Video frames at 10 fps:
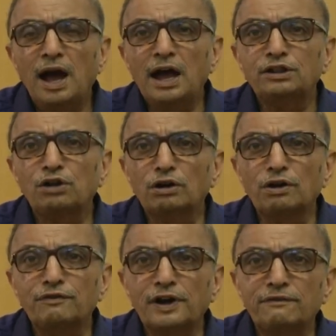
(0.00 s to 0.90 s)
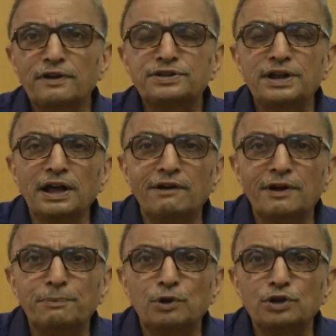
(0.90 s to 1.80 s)
I thought of requesting
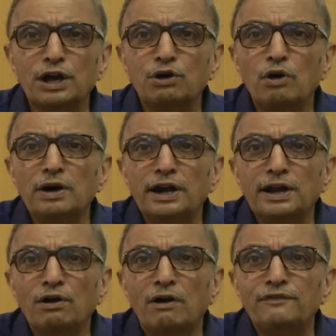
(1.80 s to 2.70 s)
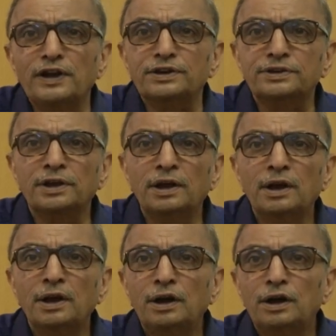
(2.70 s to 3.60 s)
our project coordinating office
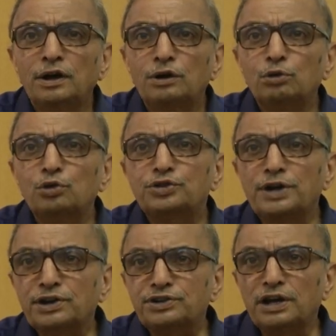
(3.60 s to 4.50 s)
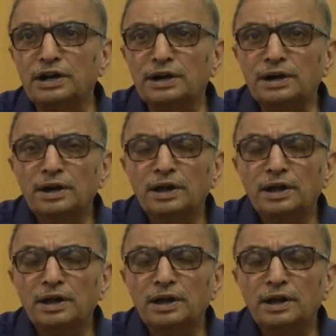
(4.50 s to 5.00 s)
to structure